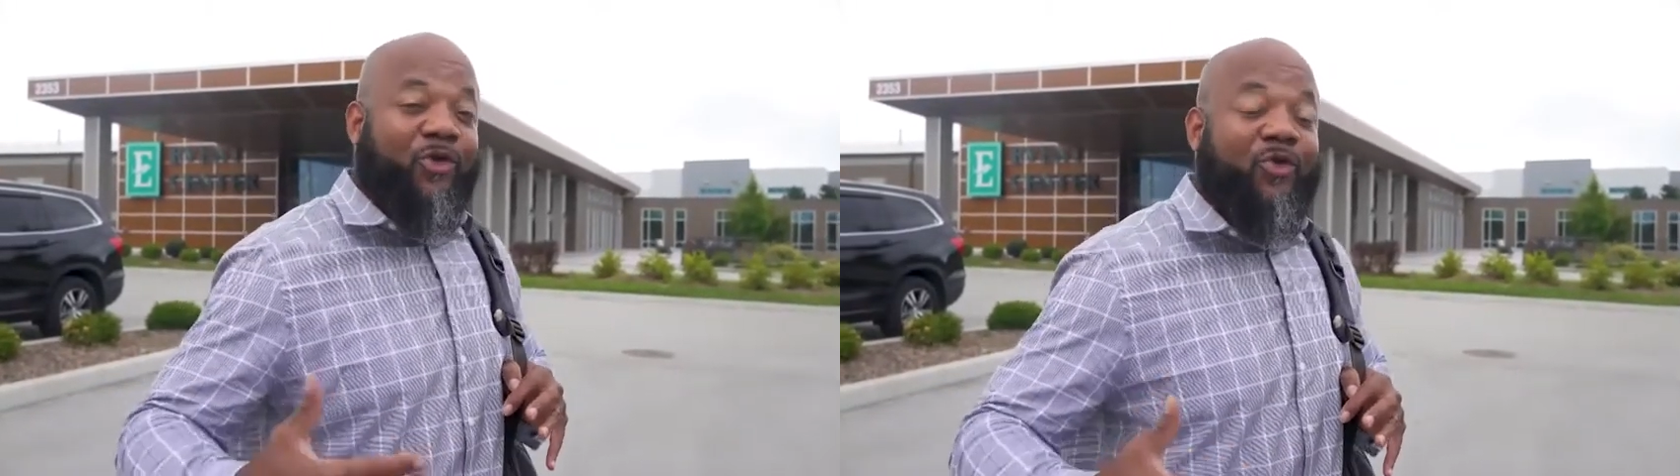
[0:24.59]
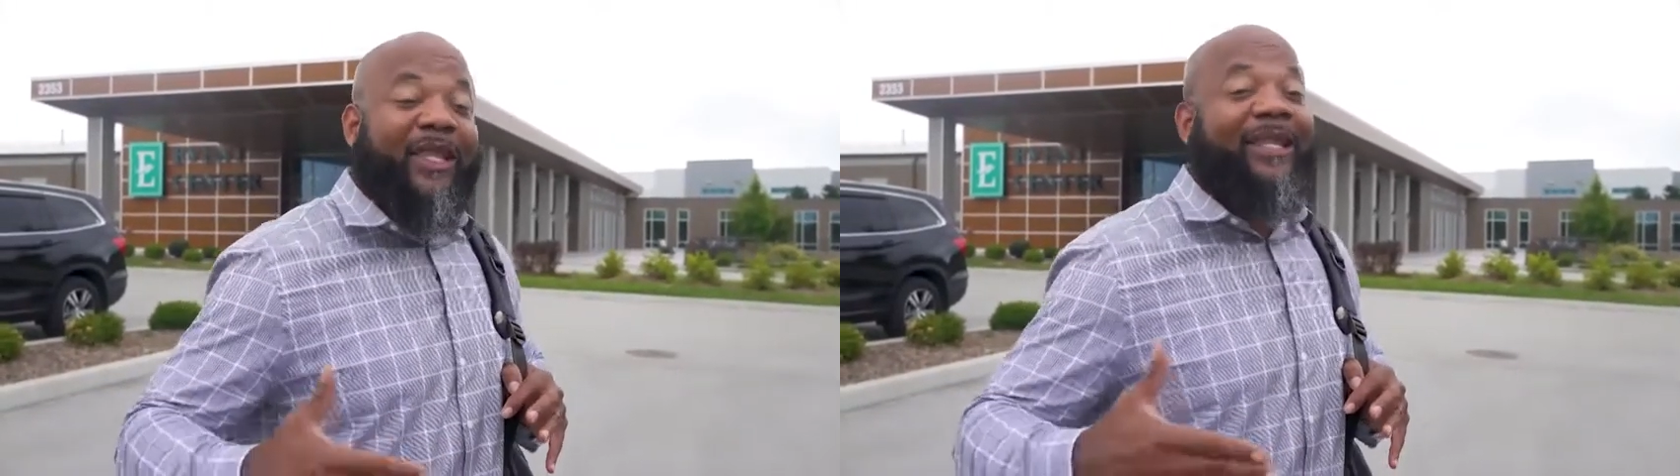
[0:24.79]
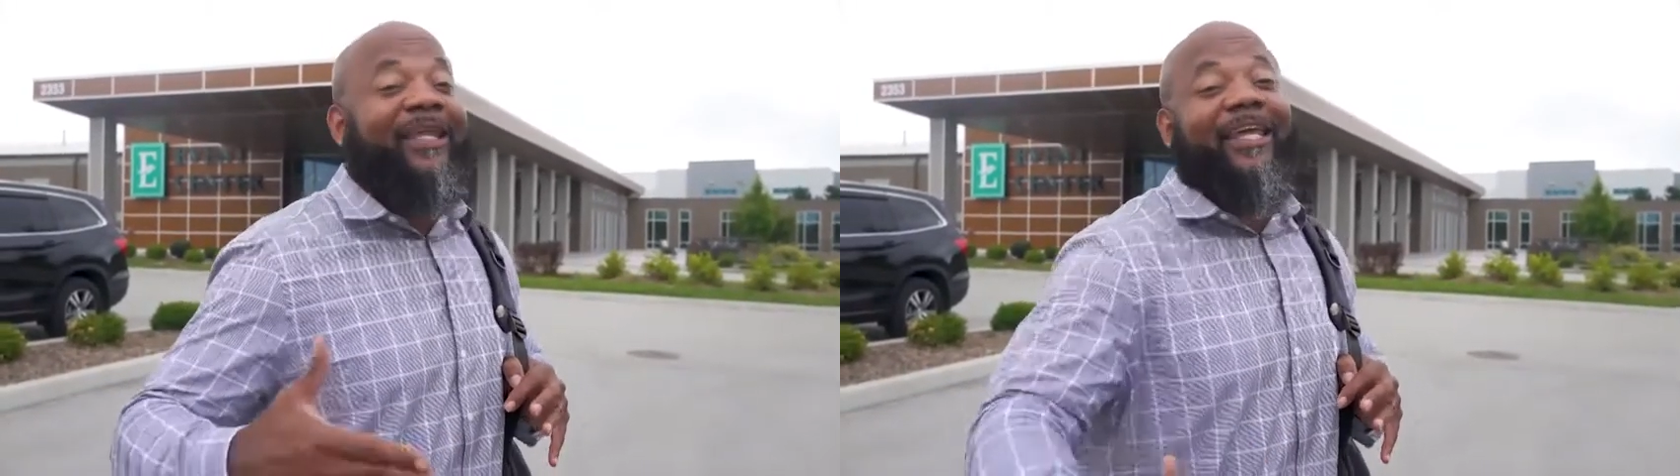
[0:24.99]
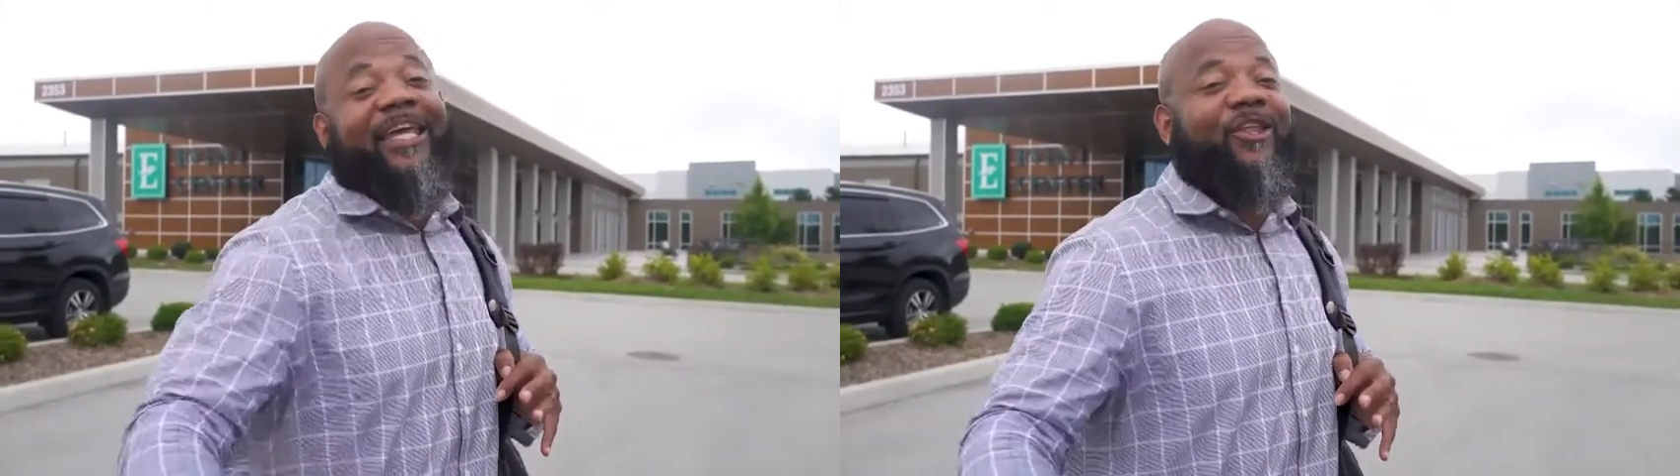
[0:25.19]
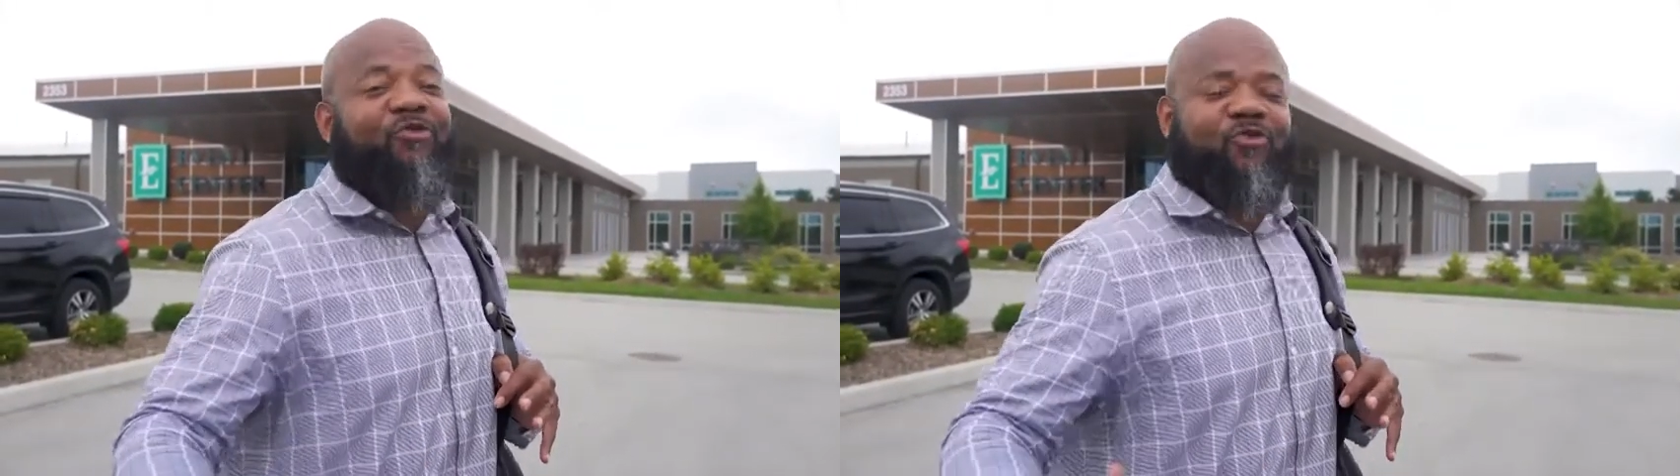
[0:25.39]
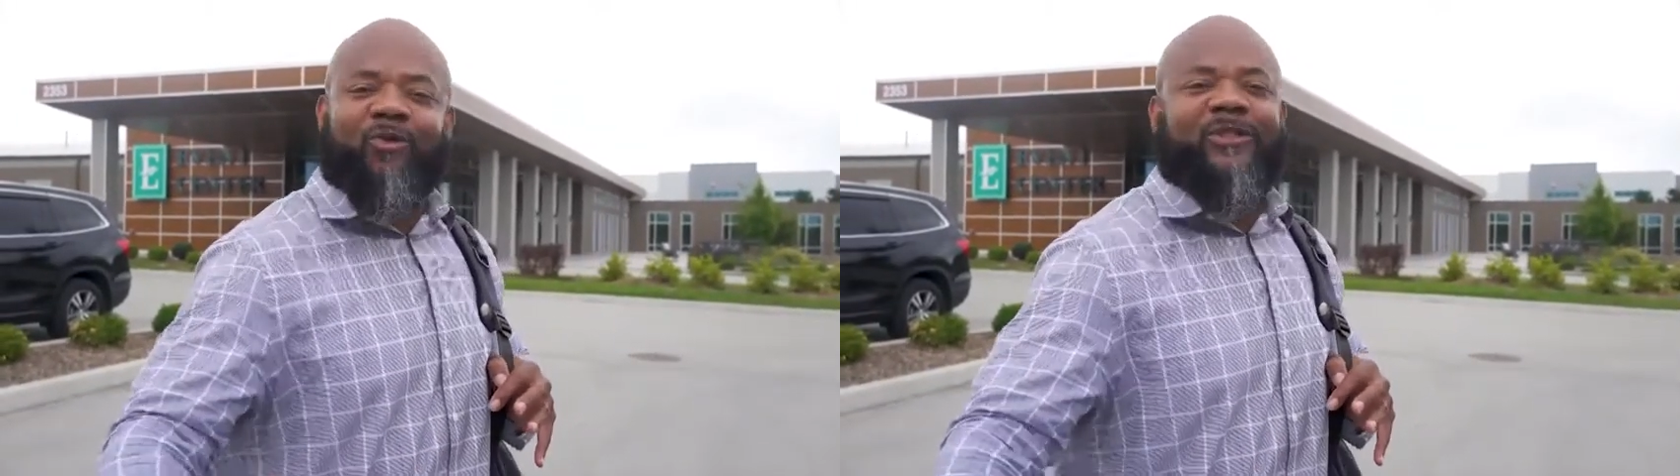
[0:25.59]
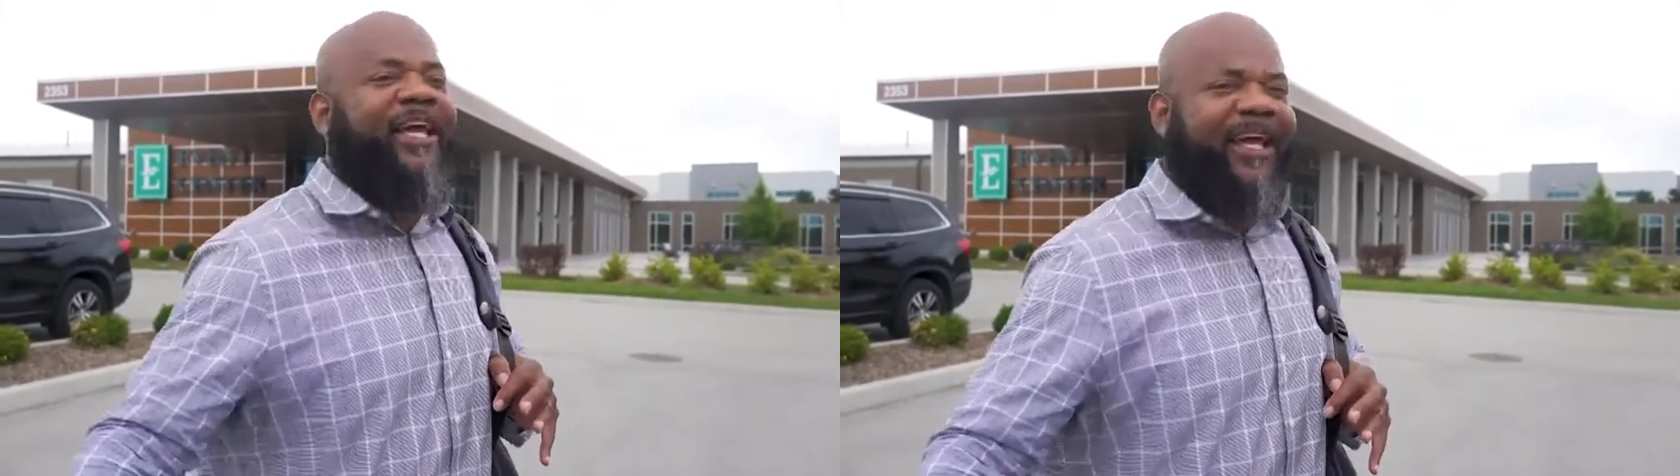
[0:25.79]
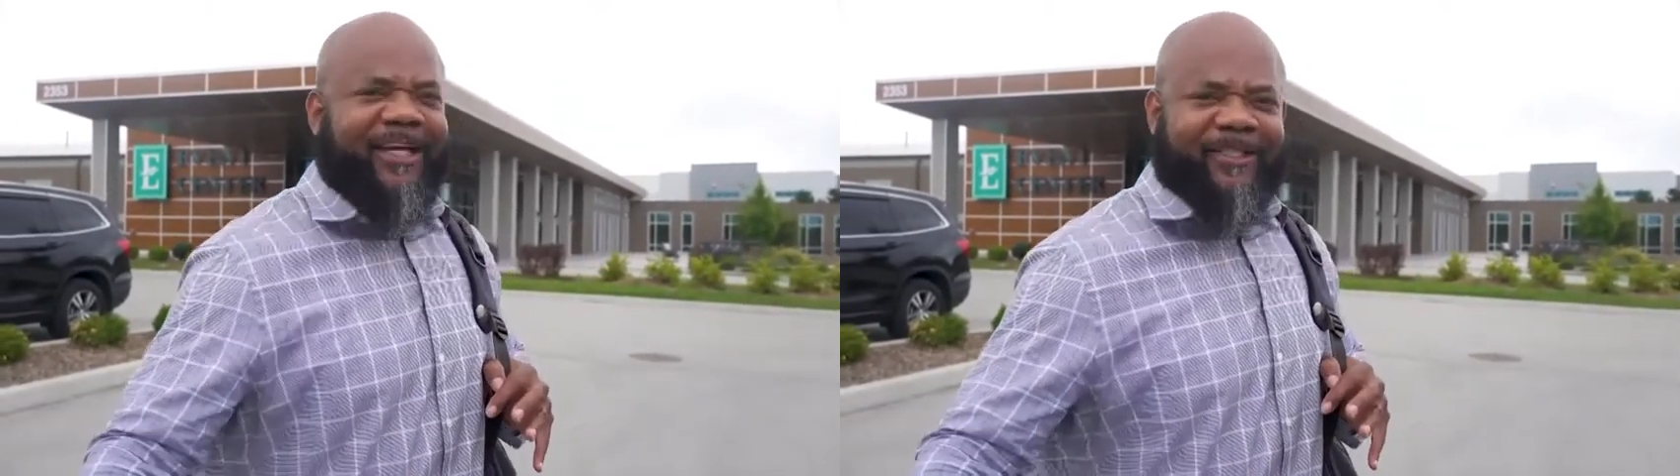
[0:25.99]
you can lead through
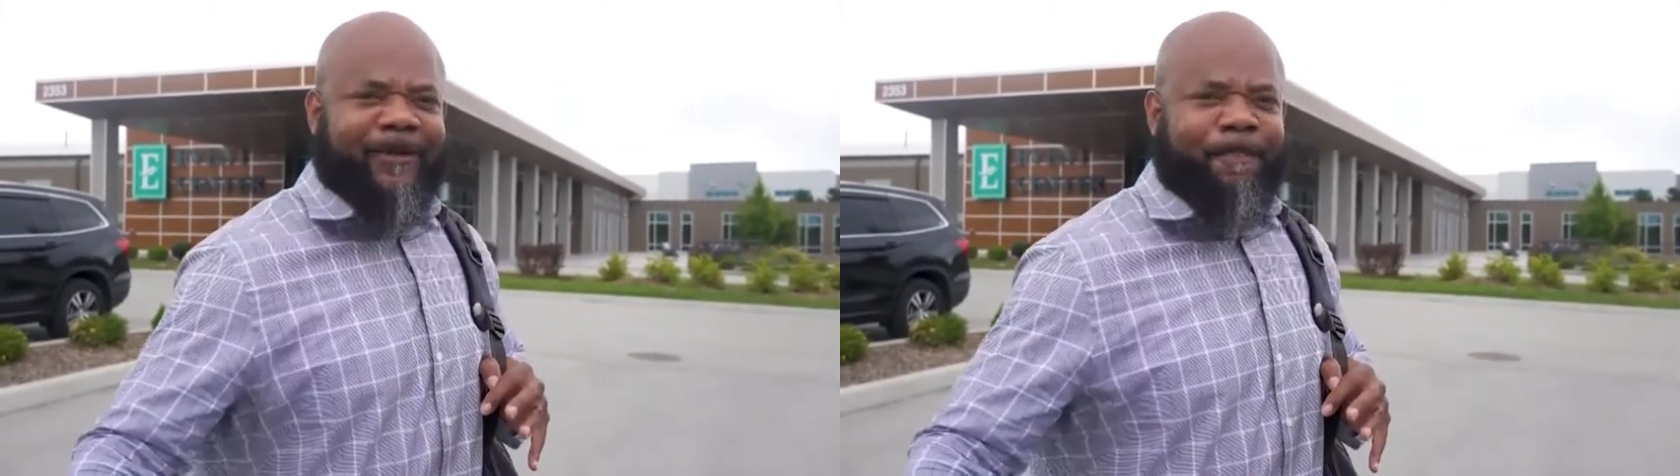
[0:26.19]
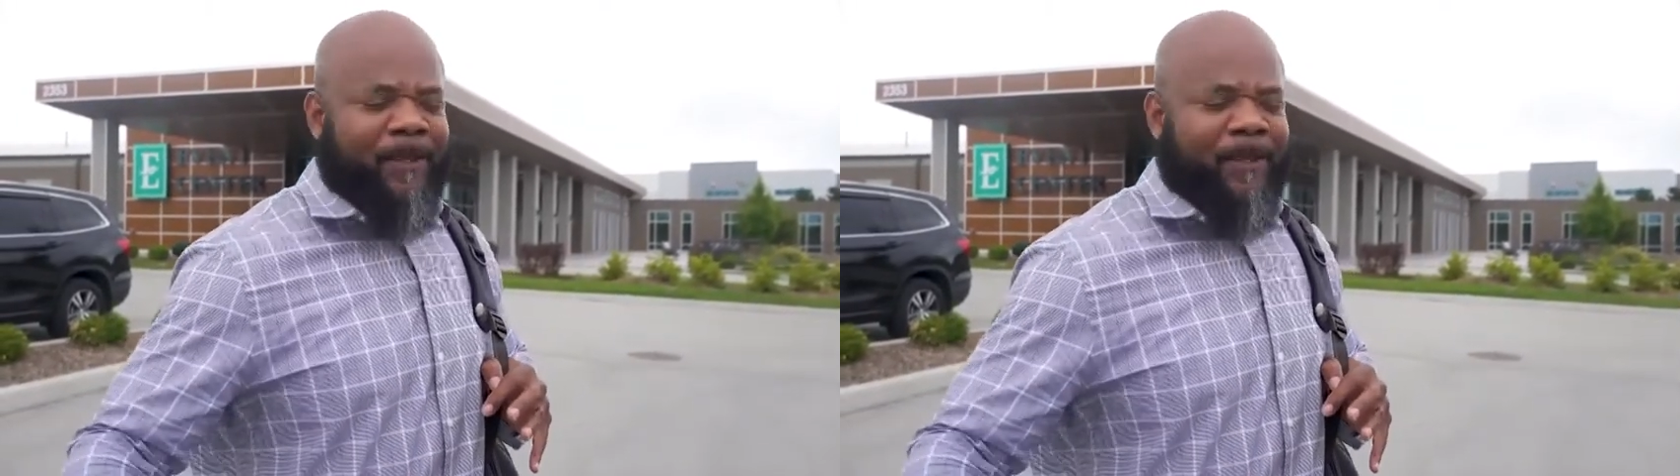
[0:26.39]
change.